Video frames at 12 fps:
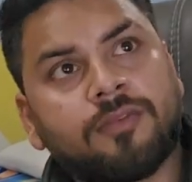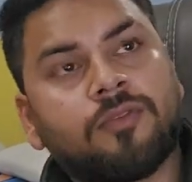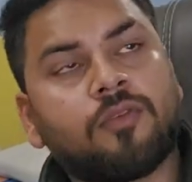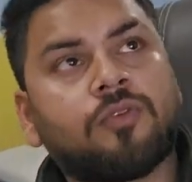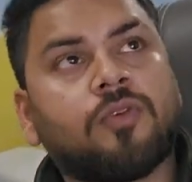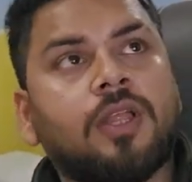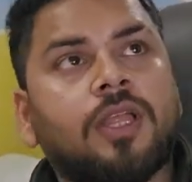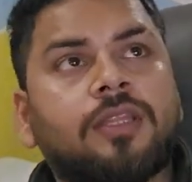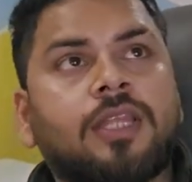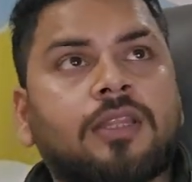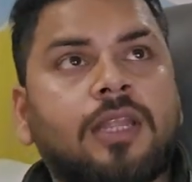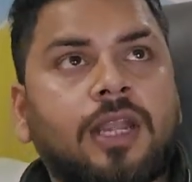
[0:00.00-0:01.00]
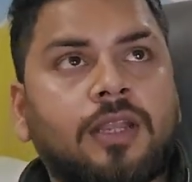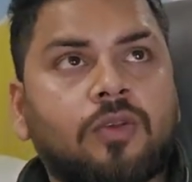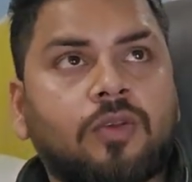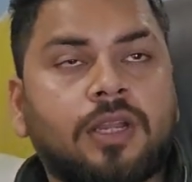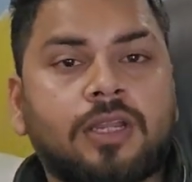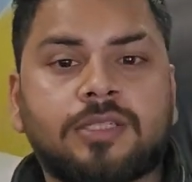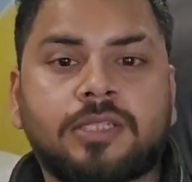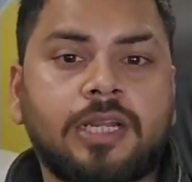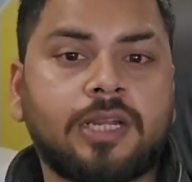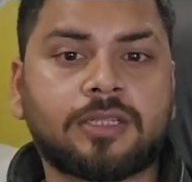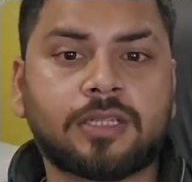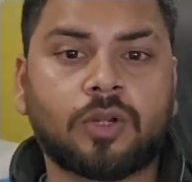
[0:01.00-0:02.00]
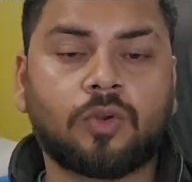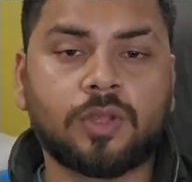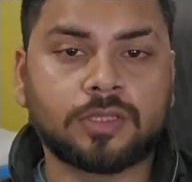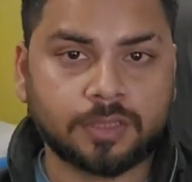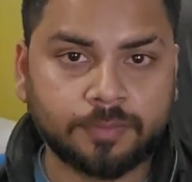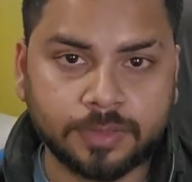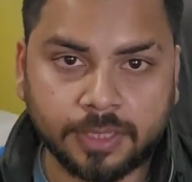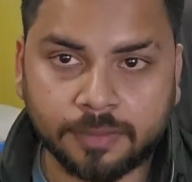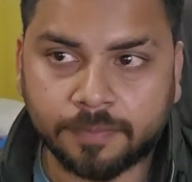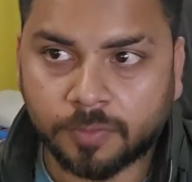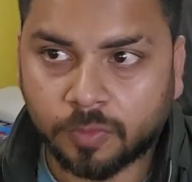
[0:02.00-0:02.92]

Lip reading: If you think that your industry leaders are doing something,